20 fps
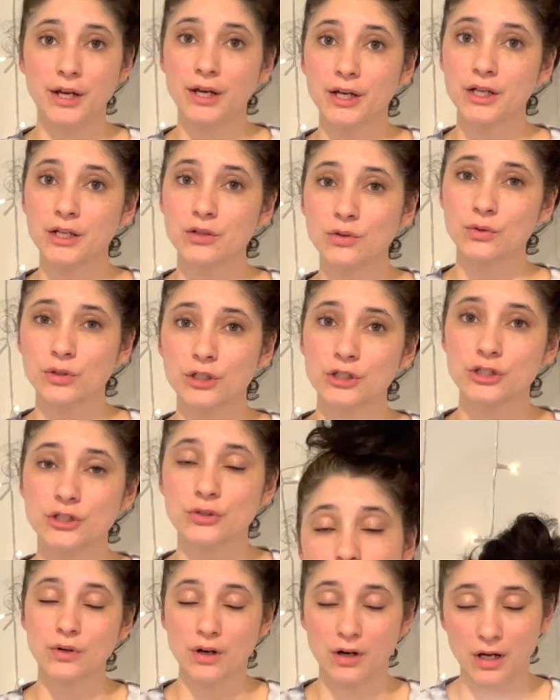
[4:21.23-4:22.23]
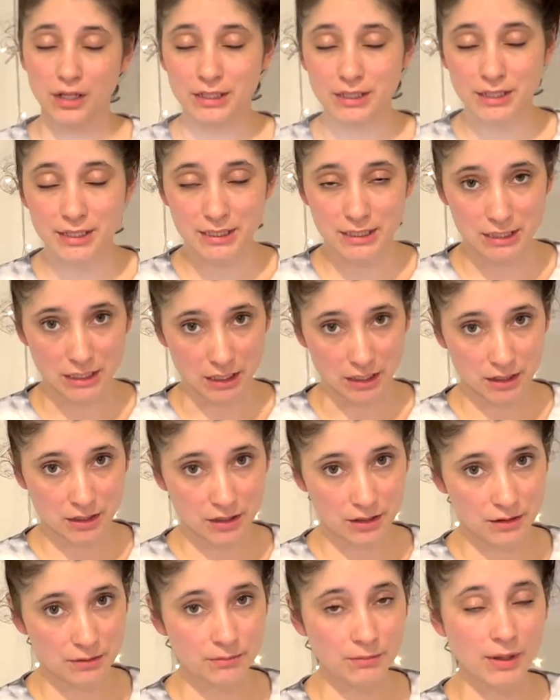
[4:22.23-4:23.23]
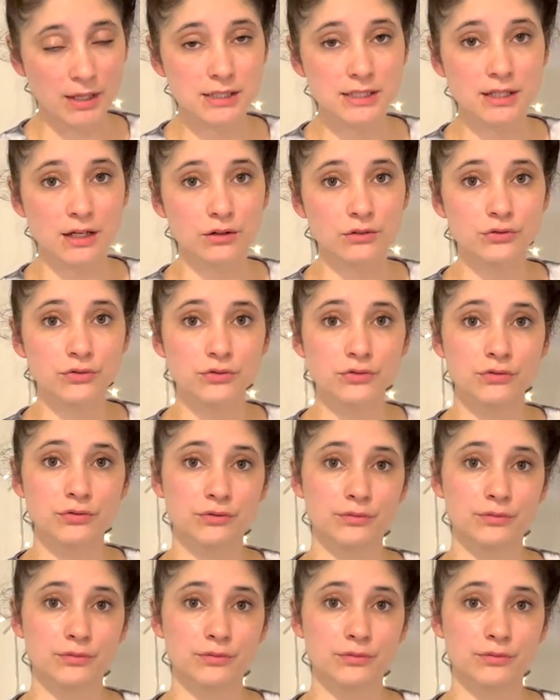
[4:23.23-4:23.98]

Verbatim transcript: in order to unstick myself.